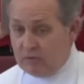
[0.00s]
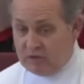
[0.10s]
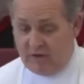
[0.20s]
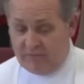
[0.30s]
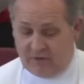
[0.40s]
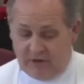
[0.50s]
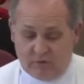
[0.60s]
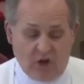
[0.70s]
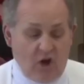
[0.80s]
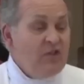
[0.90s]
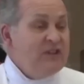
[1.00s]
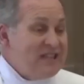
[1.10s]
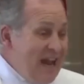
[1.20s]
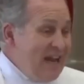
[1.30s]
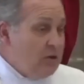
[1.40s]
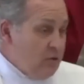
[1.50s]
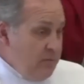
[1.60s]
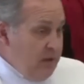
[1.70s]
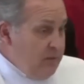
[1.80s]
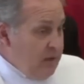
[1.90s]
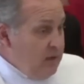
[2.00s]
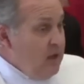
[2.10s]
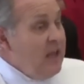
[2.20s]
was offered. It was called the Taylor Amendment.